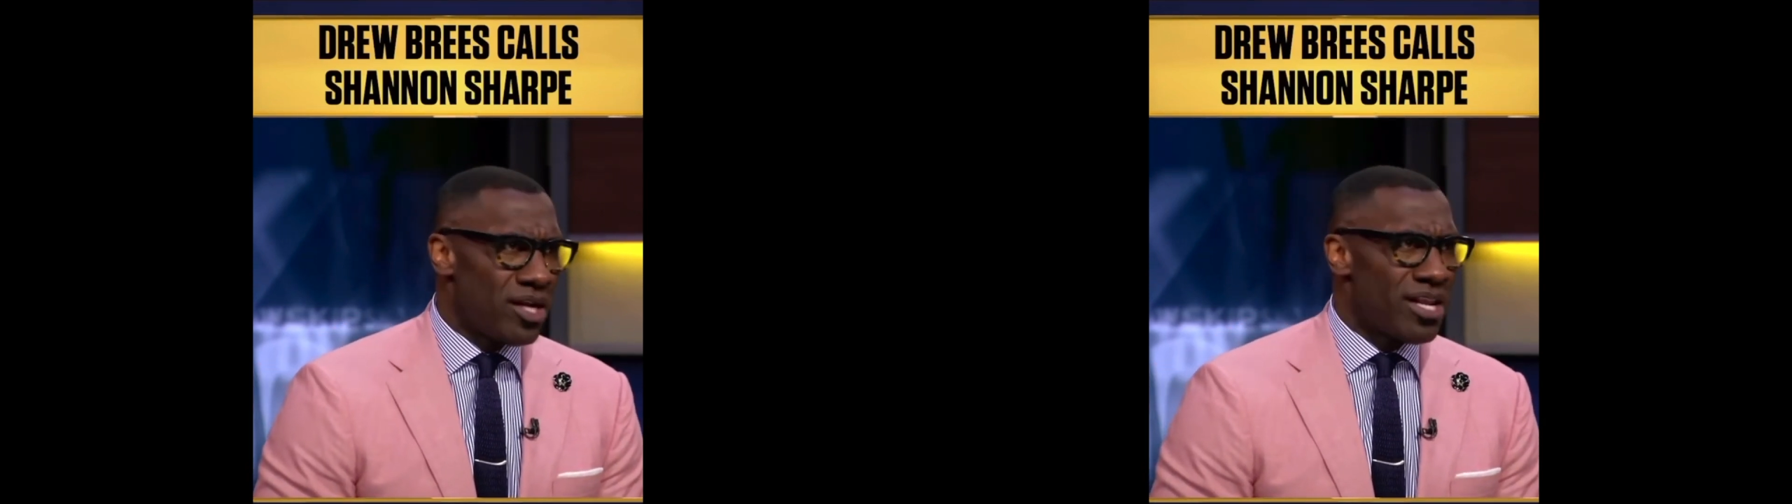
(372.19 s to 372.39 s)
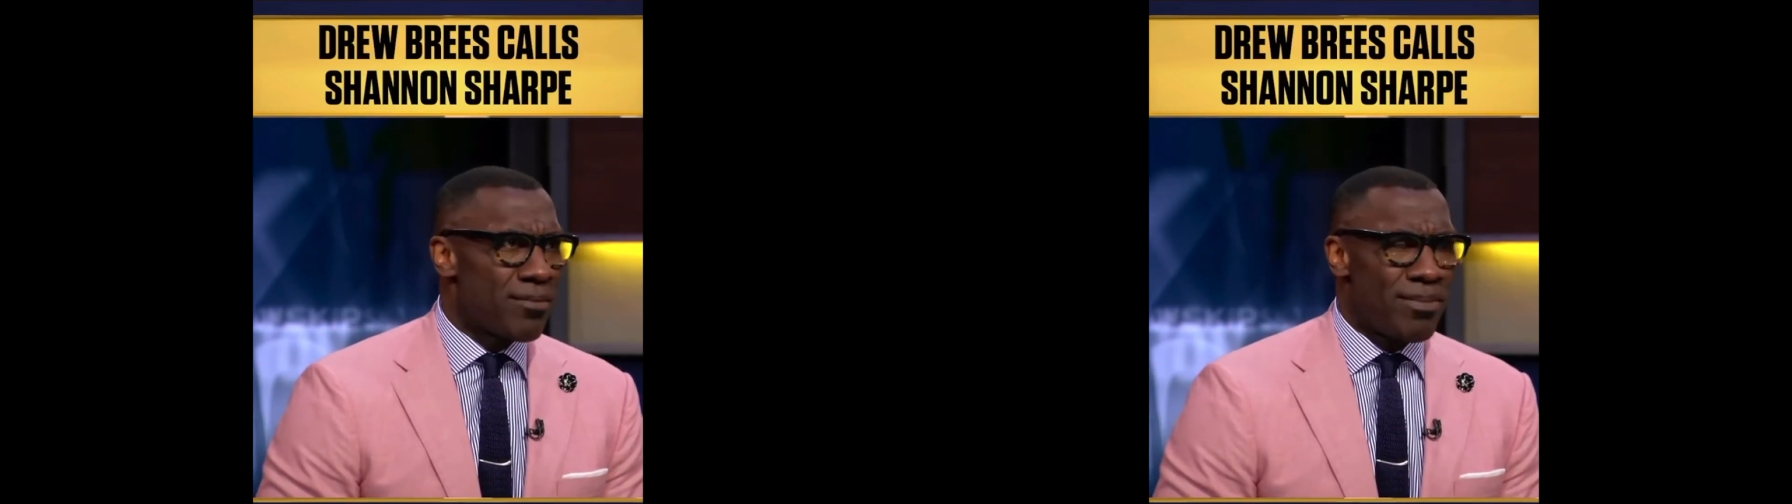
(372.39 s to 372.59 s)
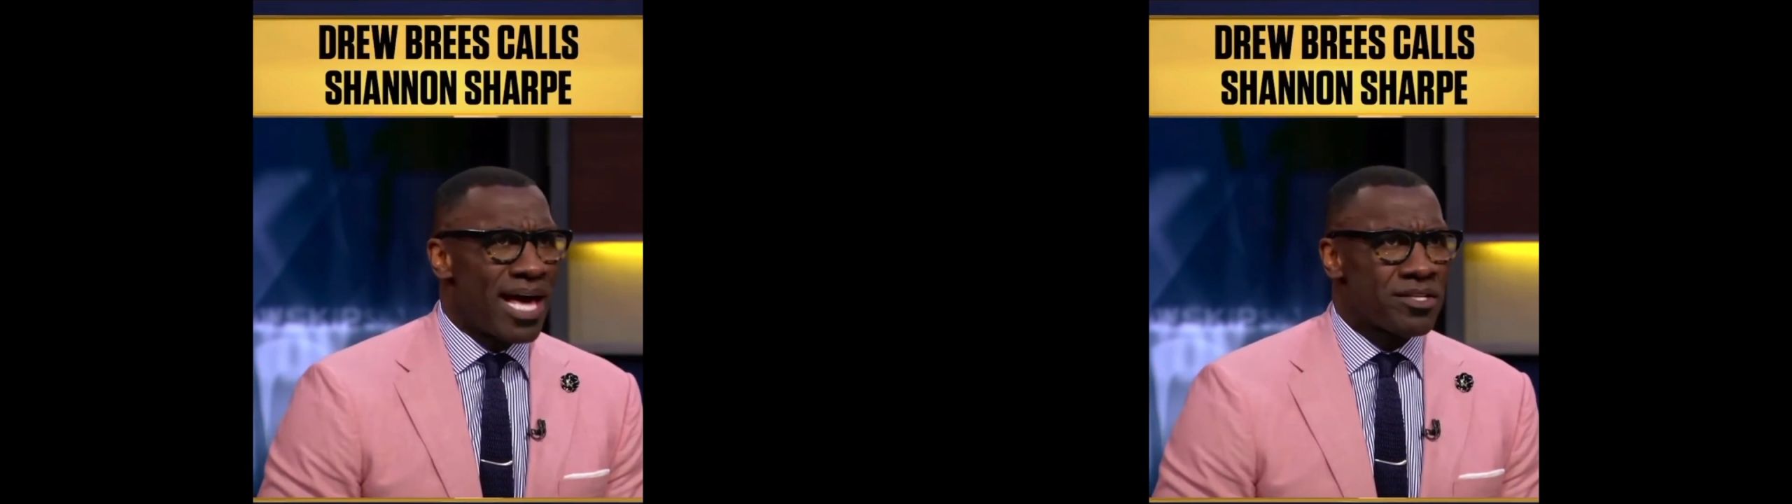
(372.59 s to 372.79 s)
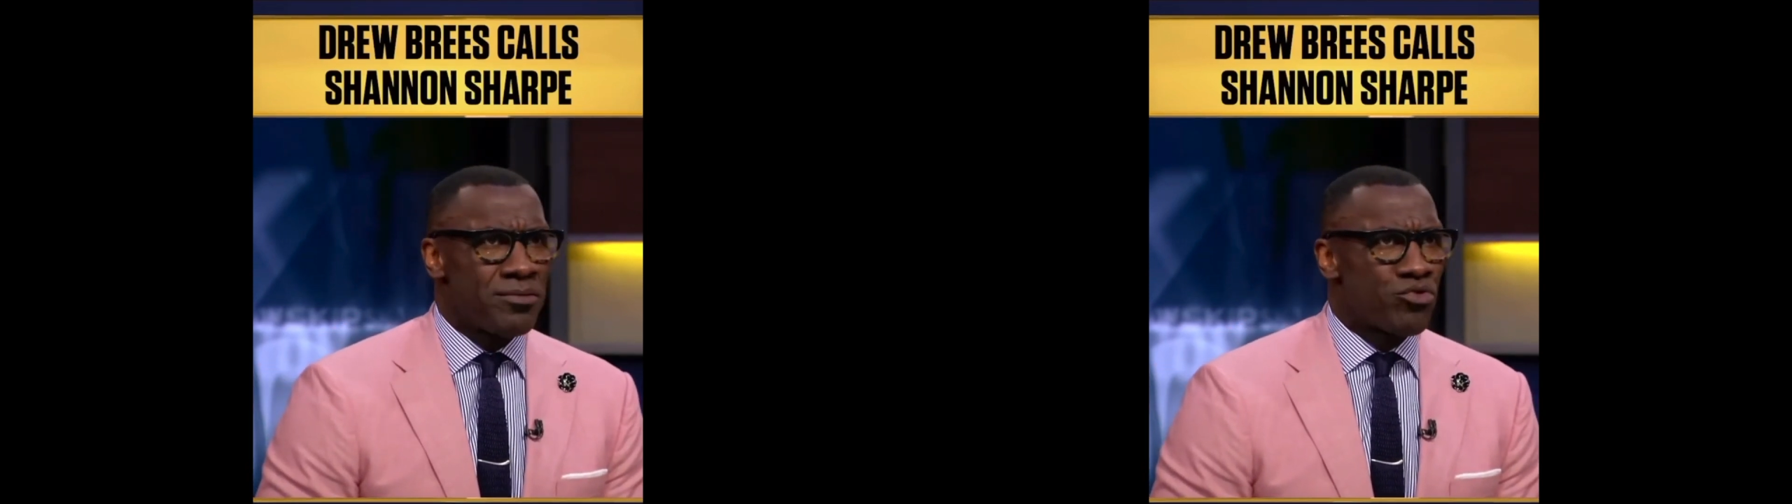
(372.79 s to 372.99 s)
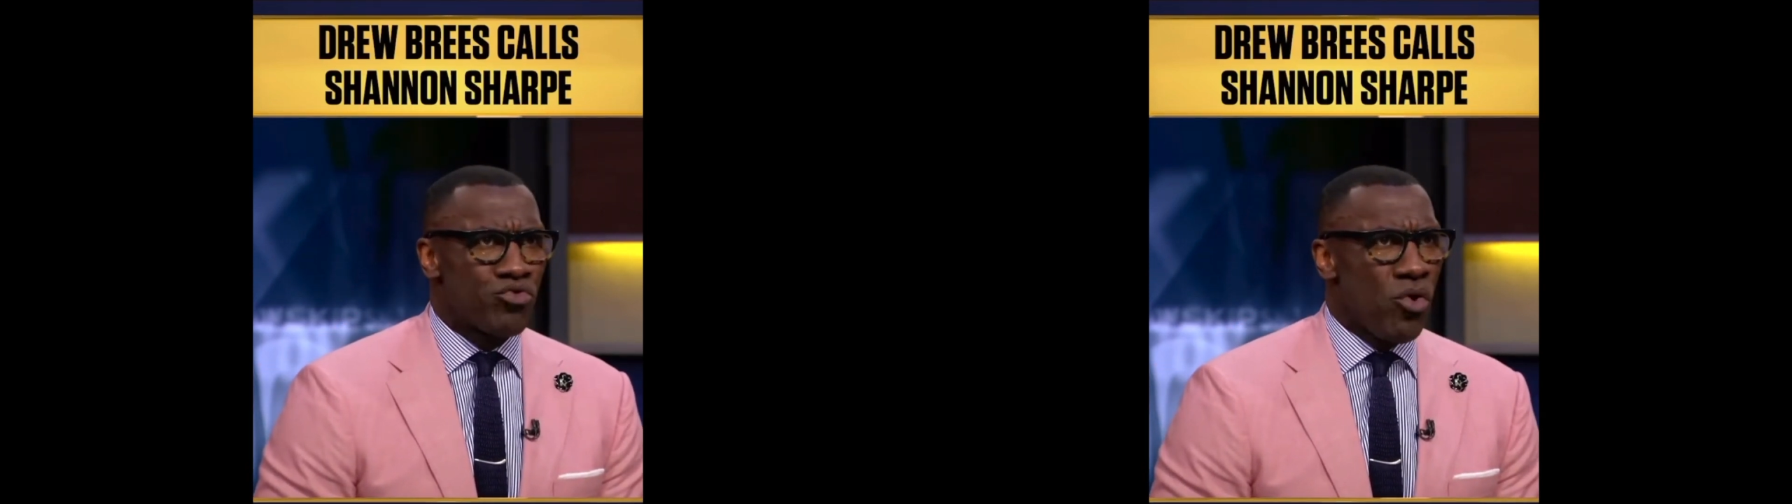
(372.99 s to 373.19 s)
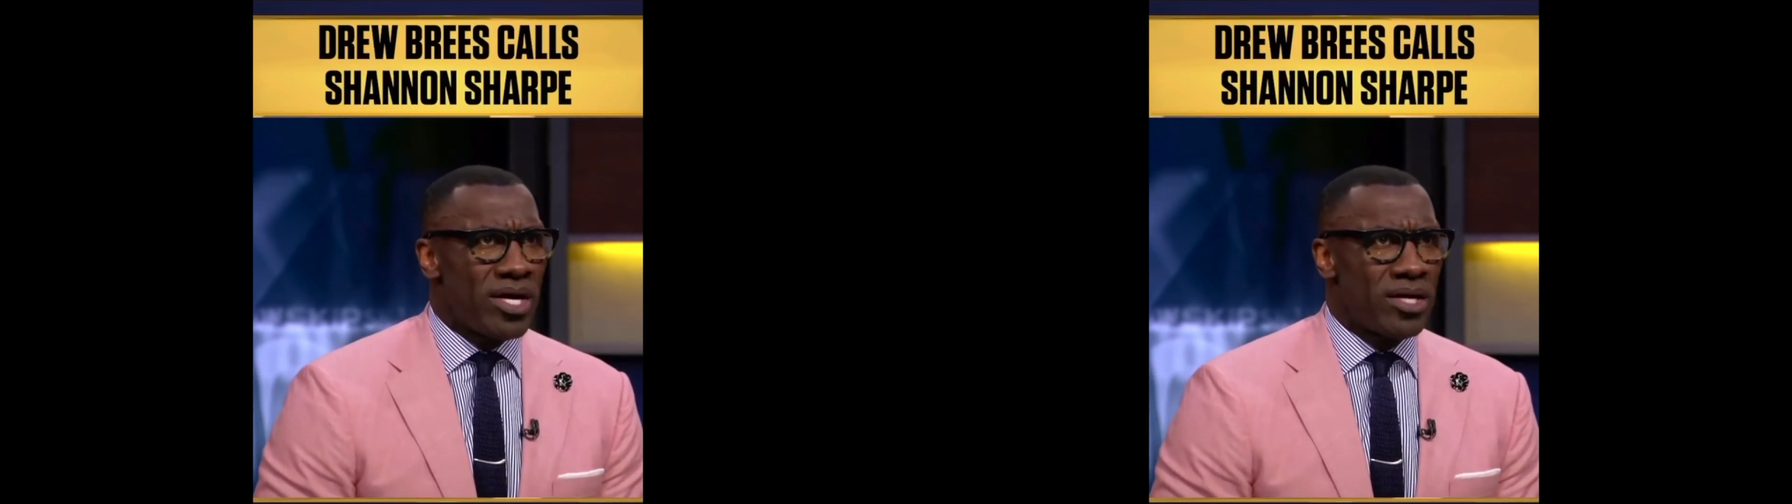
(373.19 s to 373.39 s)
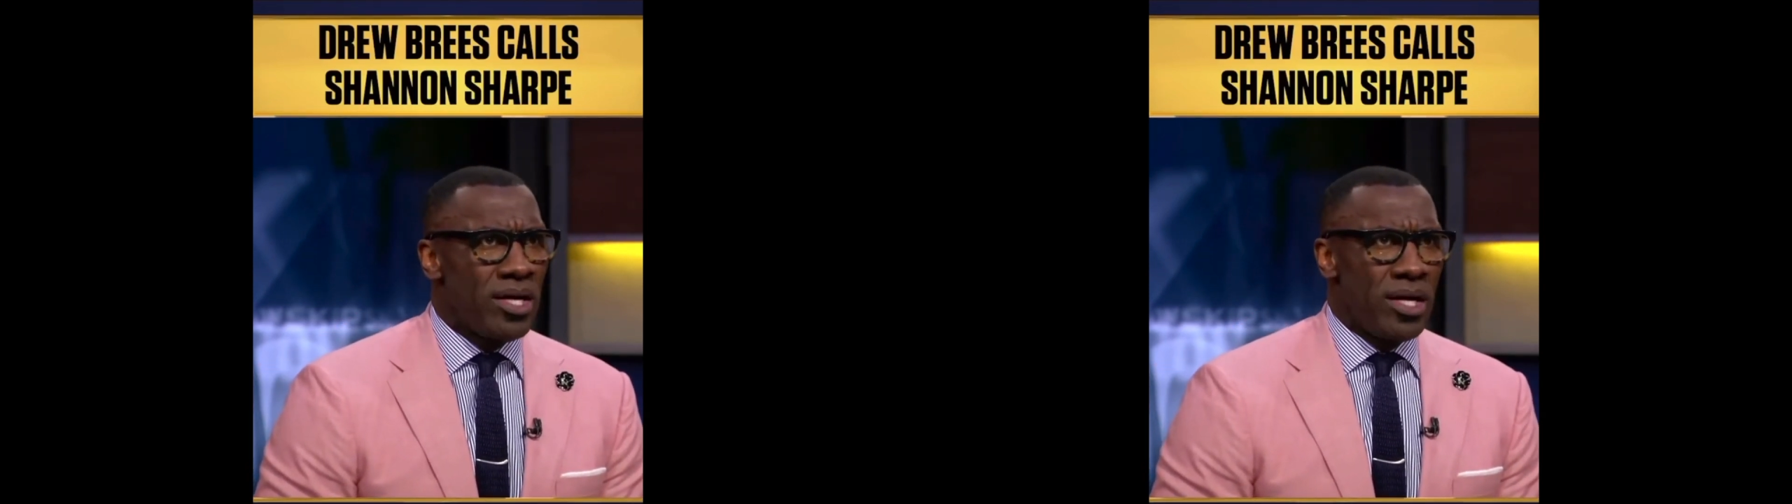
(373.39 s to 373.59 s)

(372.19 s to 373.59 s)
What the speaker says: There are a lot of blacks in Detroit.